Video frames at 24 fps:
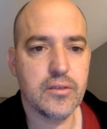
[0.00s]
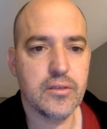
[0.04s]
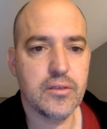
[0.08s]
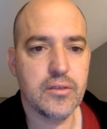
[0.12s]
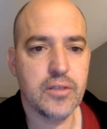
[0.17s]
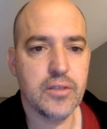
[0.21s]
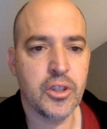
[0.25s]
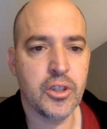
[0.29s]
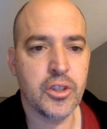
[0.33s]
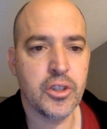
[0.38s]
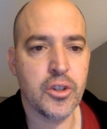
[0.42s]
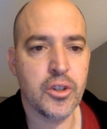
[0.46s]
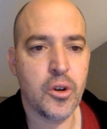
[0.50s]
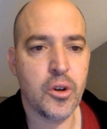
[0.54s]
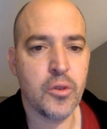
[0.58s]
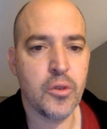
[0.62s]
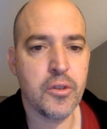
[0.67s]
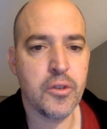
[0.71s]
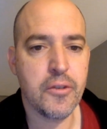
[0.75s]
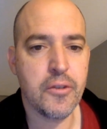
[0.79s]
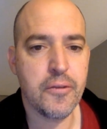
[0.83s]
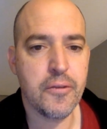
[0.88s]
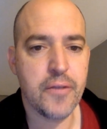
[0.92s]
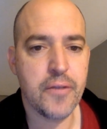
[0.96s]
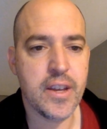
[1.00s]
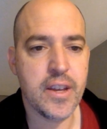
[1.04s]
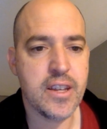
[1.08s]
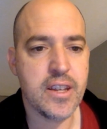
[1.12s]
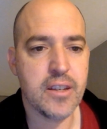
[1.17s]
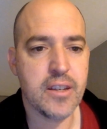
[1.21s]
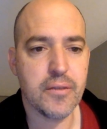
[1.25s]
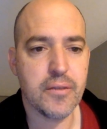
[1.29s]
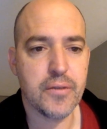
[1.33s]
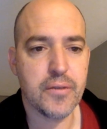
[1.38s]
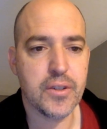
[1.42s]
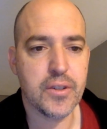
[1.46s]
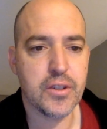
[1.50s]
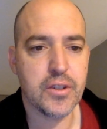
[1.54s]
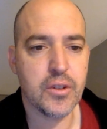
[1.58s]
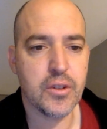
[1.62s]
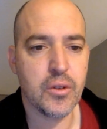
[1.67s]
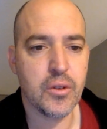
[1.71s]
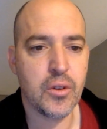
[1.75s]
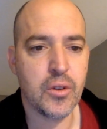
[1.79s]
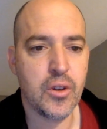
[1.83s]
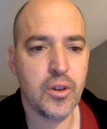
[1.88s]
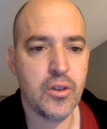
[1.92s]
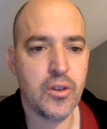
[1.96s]
You can only fake it for so
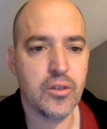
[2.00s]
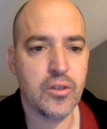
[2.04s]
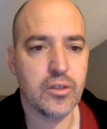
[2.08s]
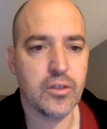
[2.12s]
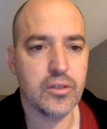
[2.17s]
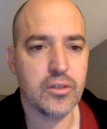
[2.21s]
long.